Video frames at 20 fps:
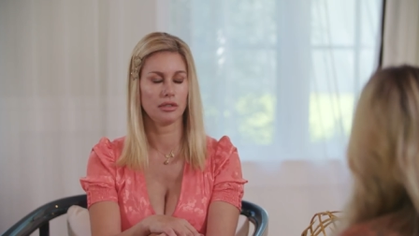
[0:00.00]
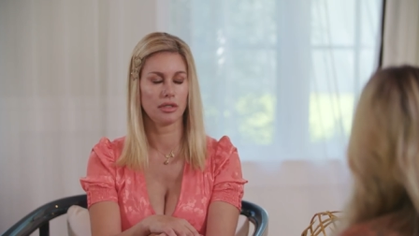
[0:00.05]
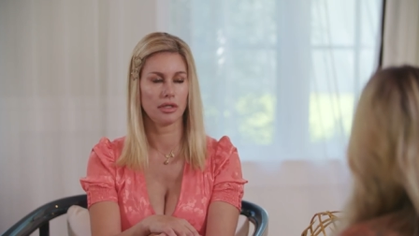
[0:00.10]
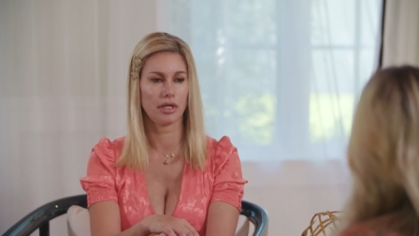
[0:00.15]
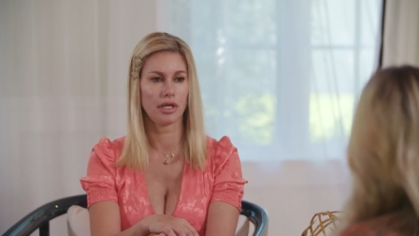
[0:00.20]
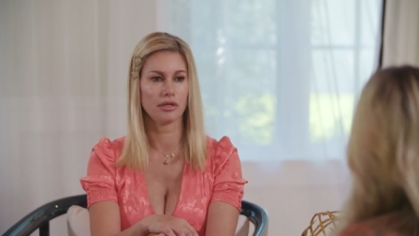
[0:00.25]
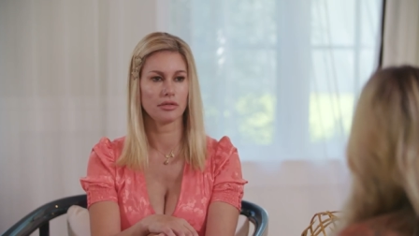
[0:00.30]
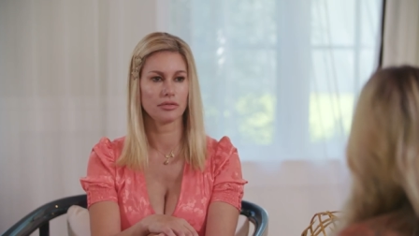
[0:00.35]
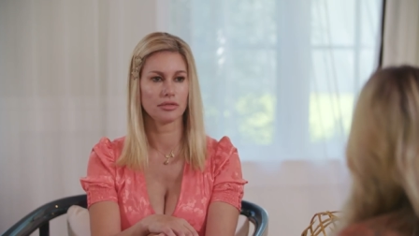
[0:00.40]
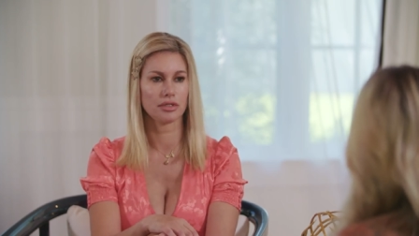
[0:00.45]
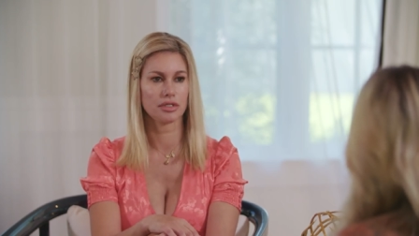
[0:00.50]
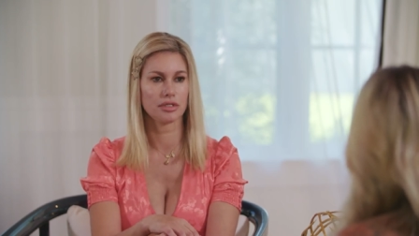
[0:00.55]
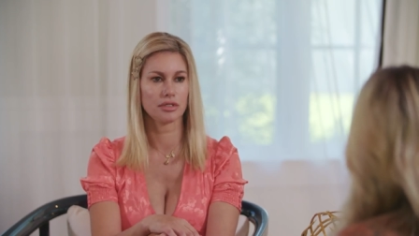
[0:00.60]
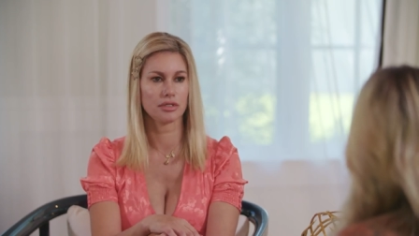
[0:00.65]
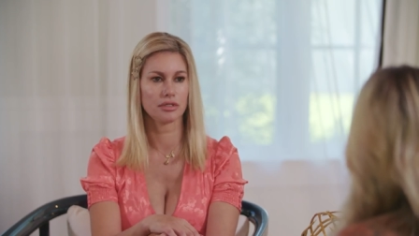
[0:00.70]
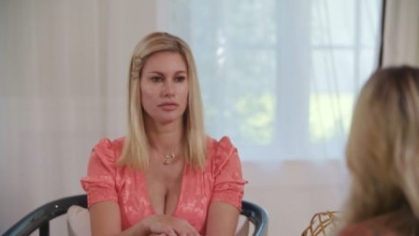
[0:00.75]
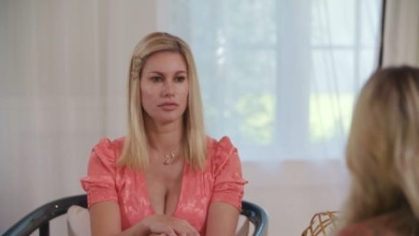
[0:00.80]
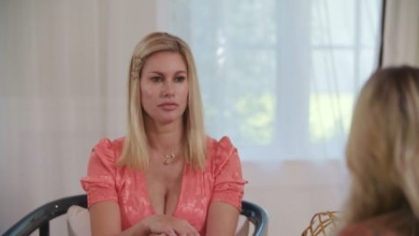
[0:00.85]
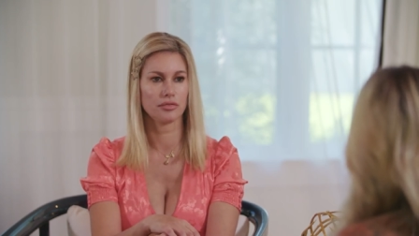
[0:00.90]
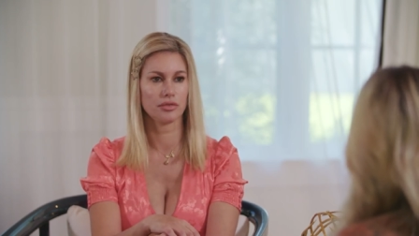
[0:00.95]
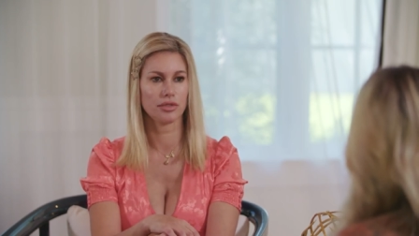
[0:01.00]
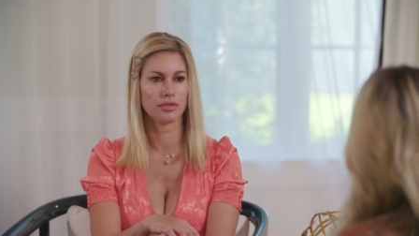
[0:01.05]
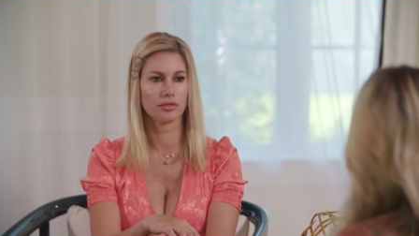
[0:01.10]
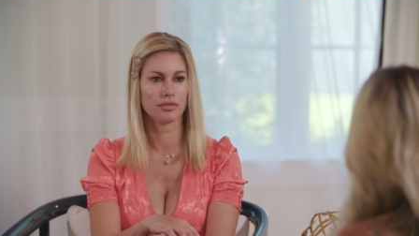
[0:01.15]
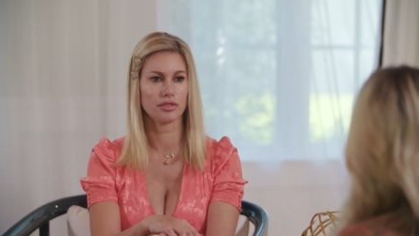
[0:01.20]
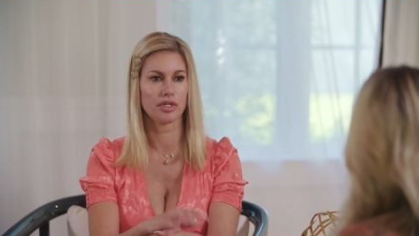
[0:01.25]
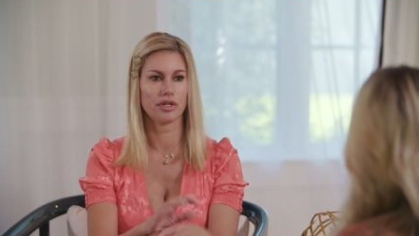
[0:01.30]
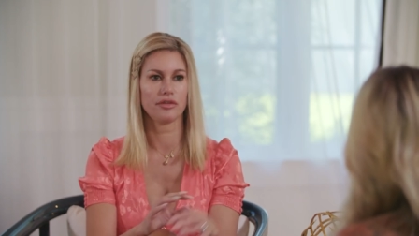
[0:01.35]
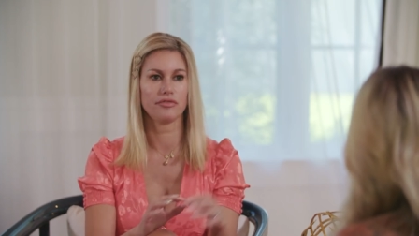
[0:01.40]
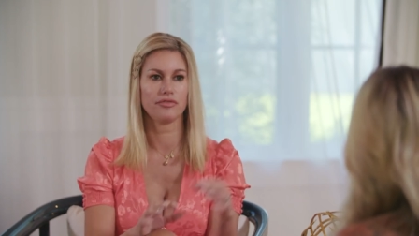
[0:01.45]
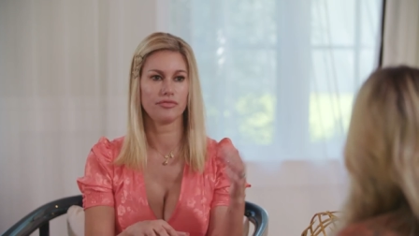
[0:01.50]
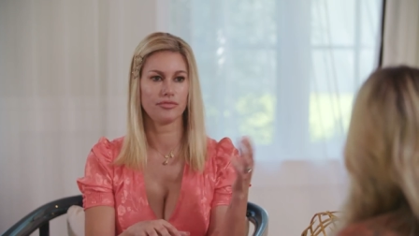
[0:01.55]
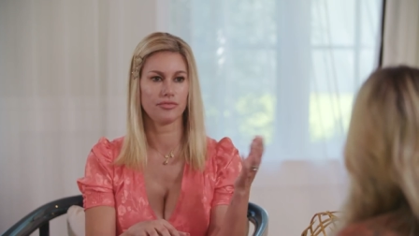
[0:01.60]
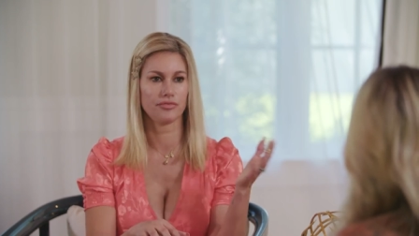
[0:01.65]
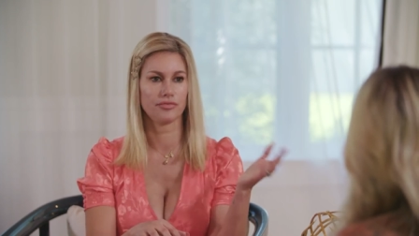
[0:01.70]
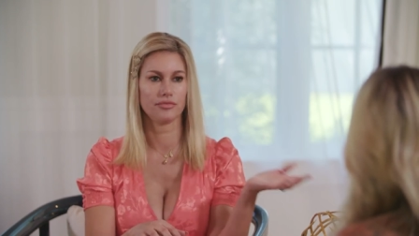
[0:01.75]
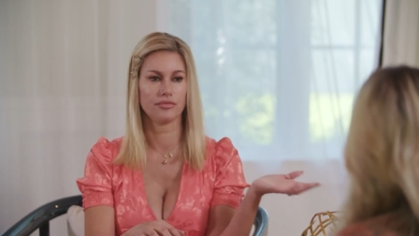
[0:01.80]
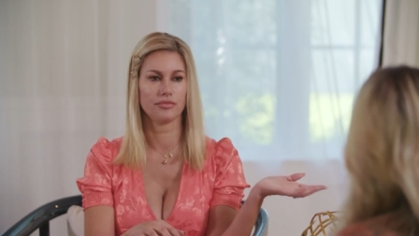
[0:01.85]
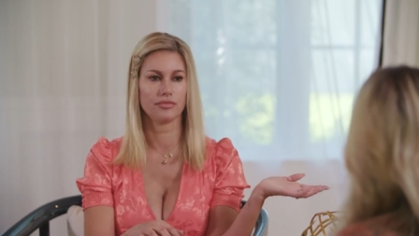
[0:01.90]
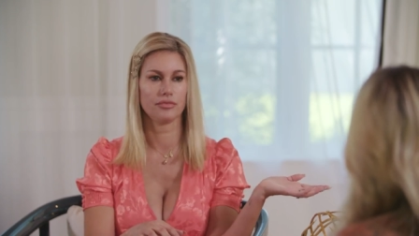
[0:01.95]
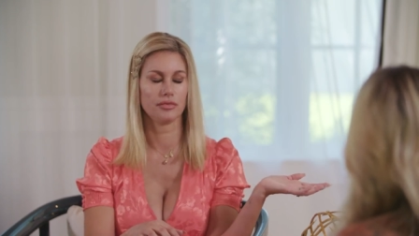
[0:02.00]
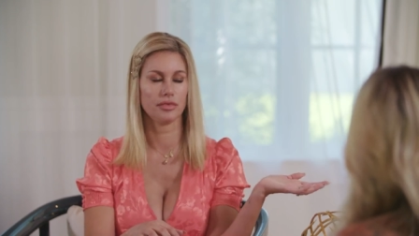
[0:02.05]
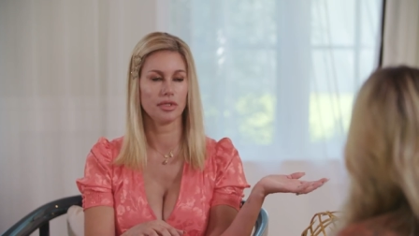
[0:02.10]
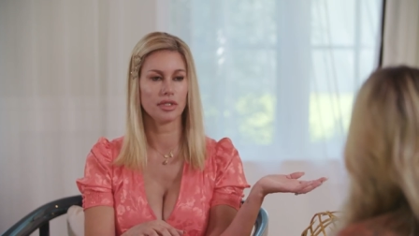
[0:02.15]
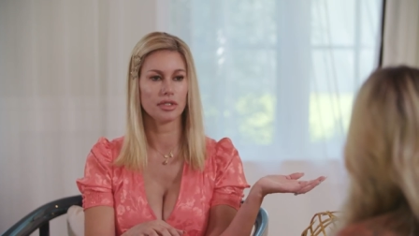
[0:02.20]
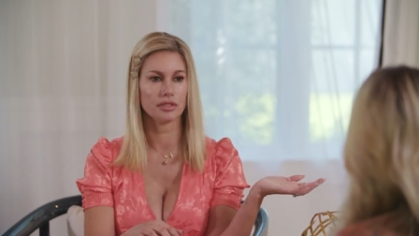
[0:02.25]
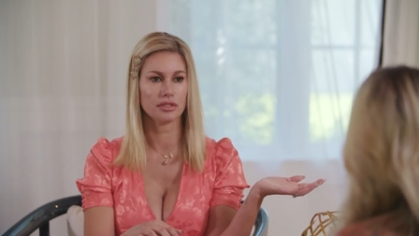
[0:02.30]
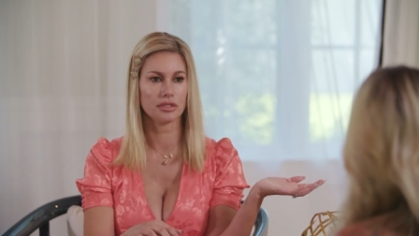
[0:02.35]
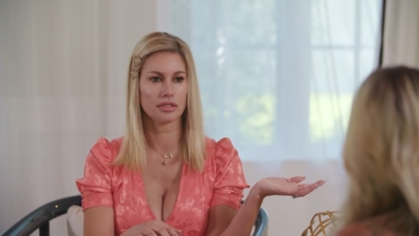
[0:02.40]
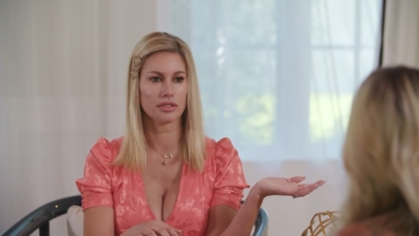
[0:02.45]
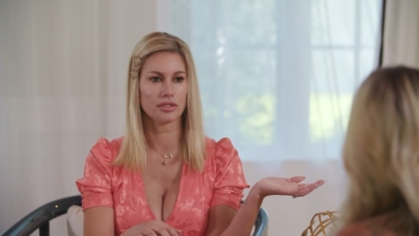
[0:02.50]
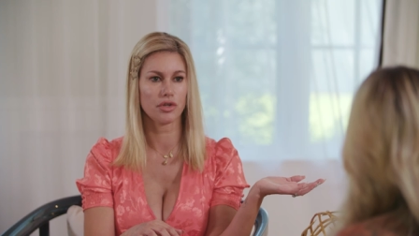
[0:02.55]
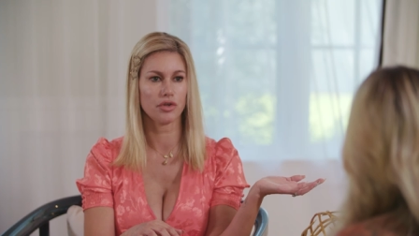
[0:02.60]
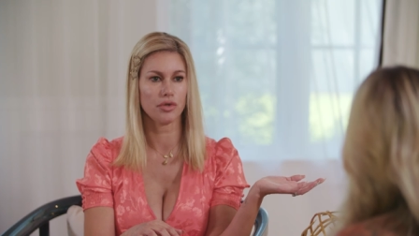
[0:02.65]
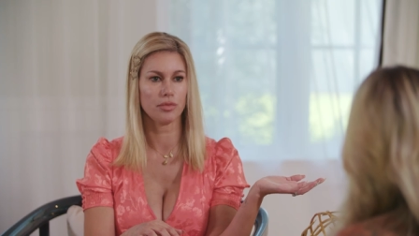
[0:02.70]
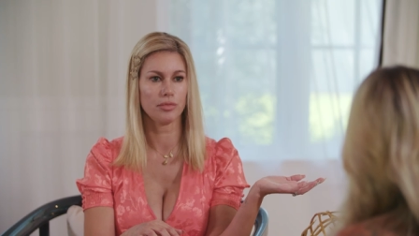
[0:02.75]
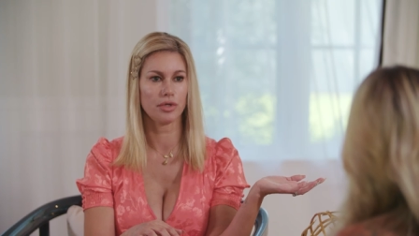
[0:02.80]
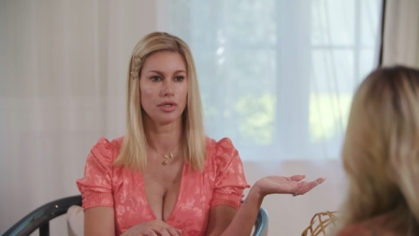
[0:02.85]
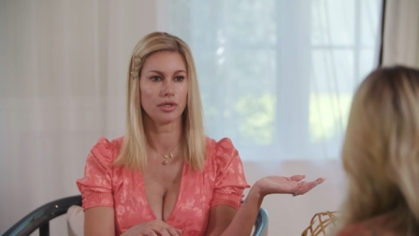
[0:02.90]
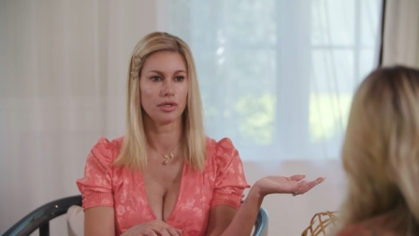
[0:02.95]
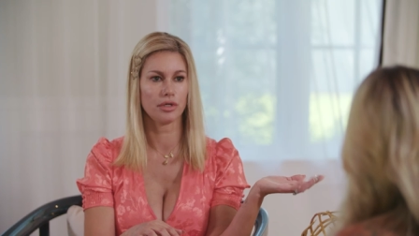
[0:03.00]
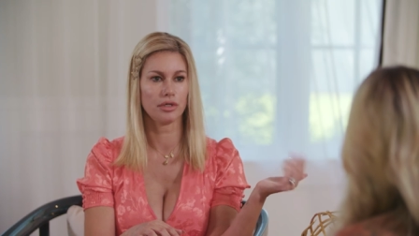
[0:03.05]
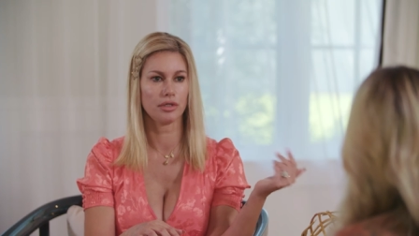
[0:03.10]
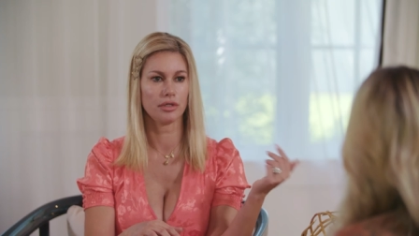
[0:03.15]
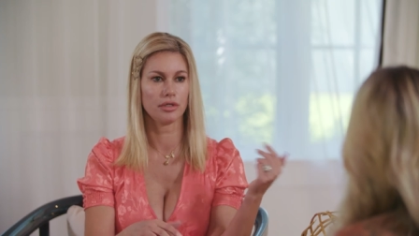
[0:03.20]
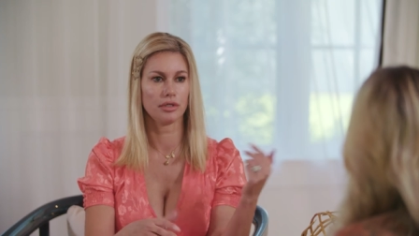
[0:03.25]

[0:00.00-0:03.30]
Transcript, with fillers: house where Duff is sober.